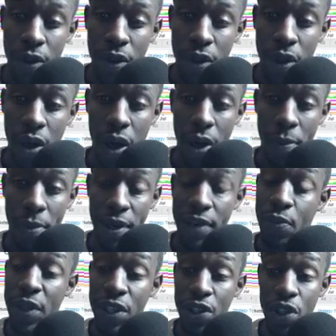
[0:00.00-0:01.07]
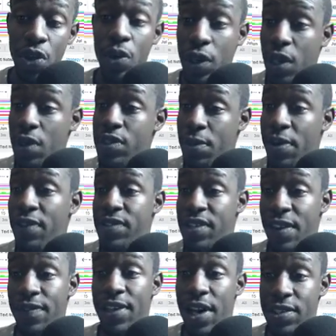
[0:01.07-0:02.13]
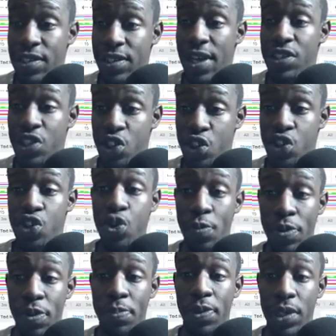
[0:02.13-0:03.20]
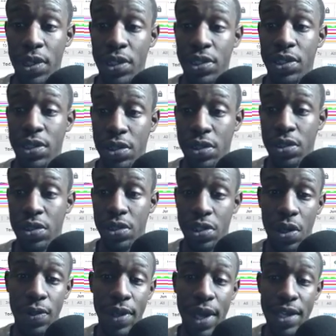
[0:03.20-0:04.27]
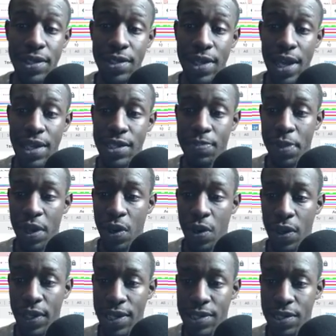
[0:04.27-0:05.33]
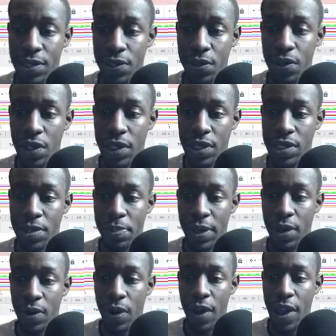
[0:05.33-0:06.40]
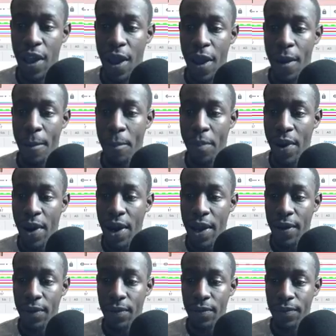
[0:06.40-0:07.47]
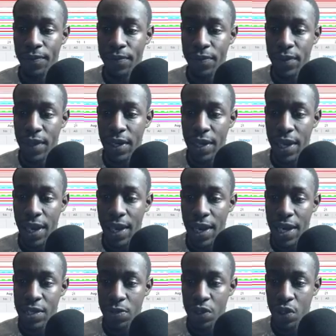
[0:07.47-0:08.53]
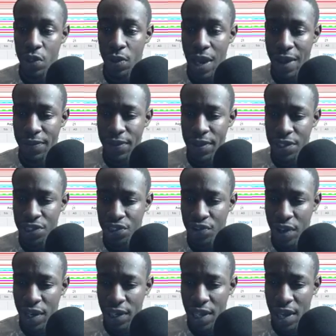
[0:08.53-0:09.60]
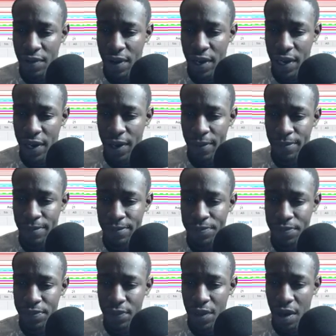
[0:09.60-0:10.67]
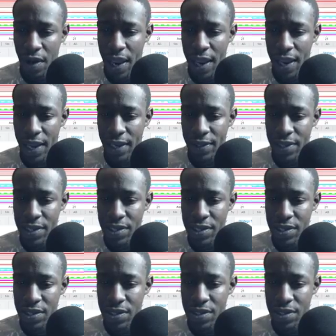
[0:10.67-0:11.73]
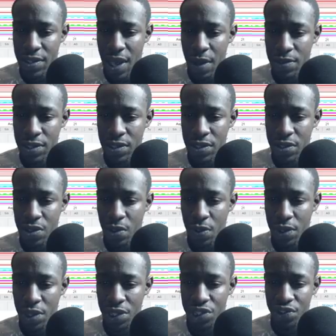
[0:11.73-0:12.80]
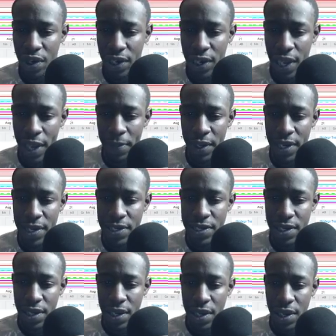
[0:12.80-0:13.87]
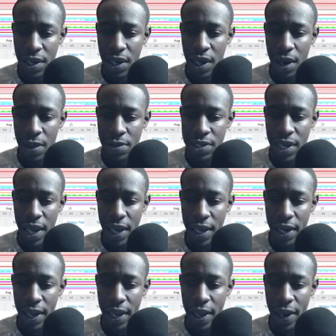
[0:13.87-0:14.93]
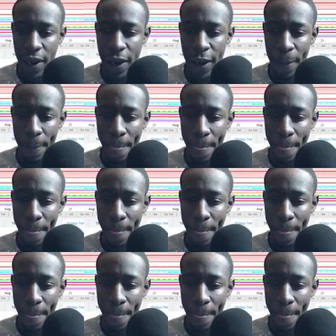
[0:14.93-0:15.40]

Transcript: But if we do close above 7,000, that's super bullish. So that's Bitcoin. That's a little look into Bitcoin. But then again, guys, we do have this trend line right here. All right, and this is, I was doing this trend line because I was getting a